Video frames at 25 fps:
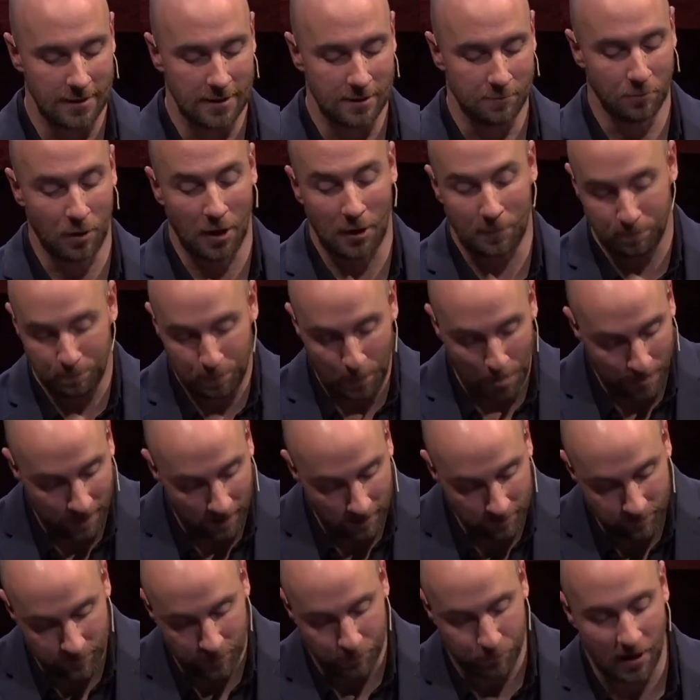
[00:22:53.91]
But
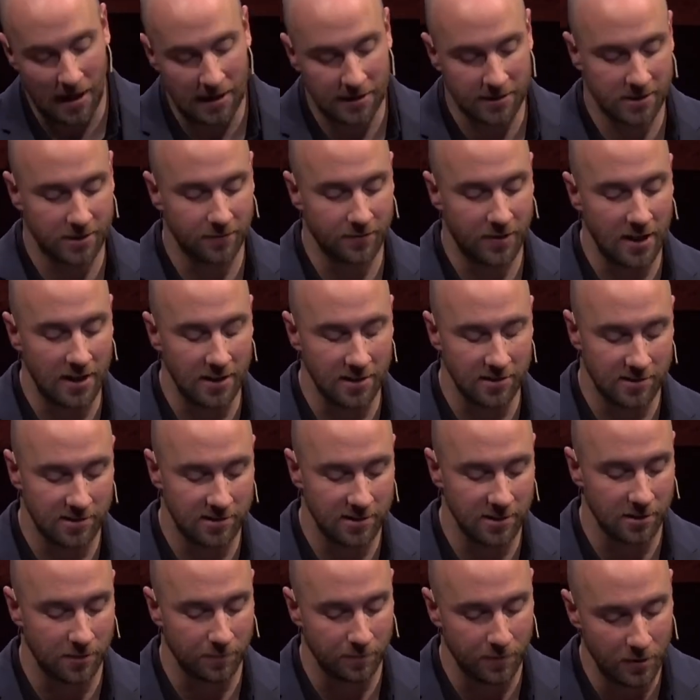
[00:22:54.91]
practice of getting
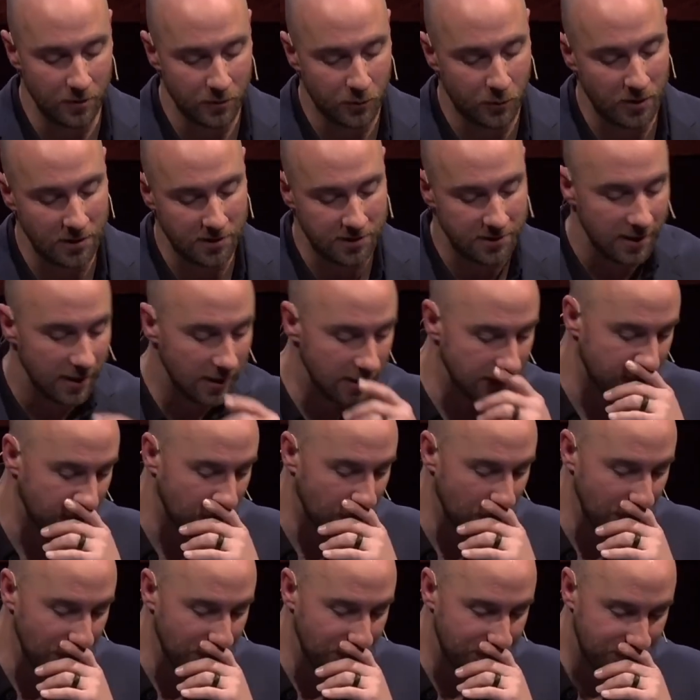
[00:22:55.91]
still, here's what it stands
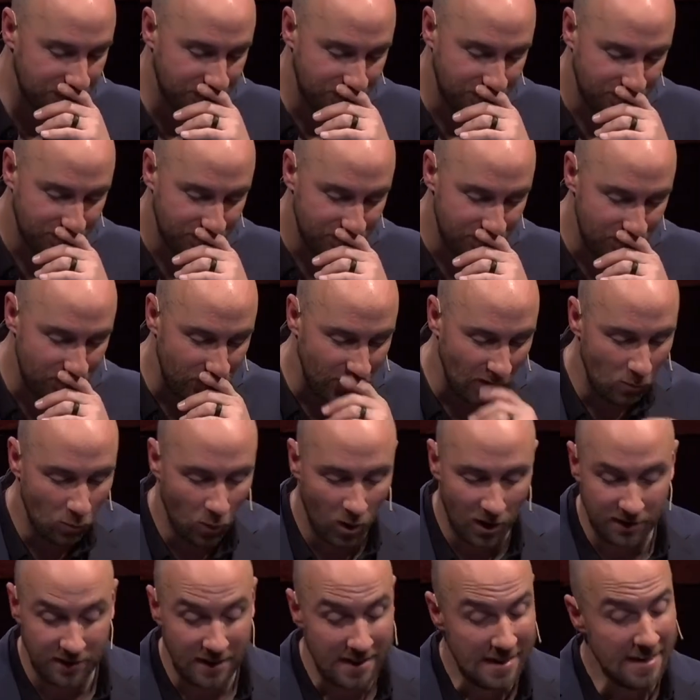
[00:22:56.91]
for.
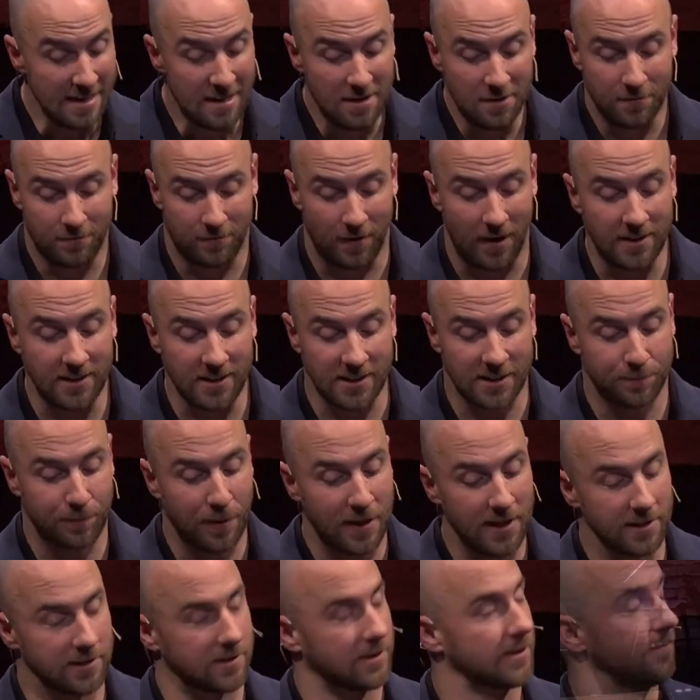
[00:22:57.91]
One, find a
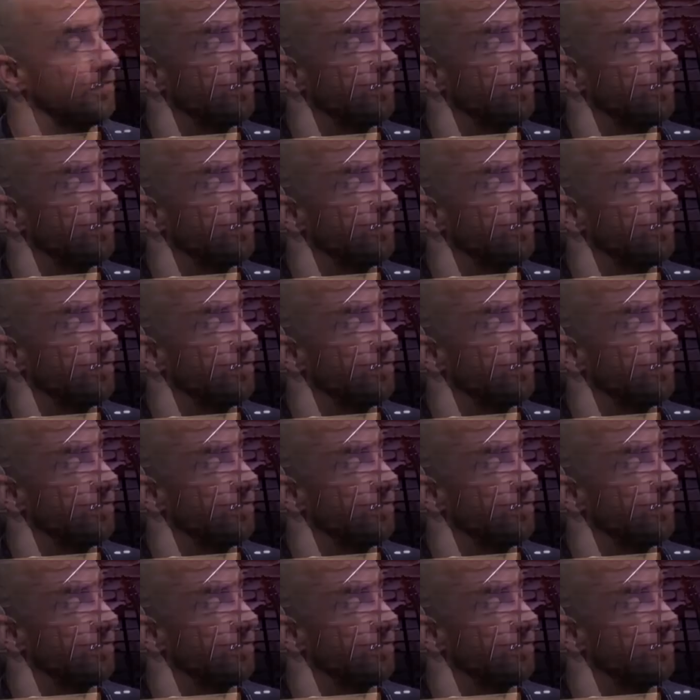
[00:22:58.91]
space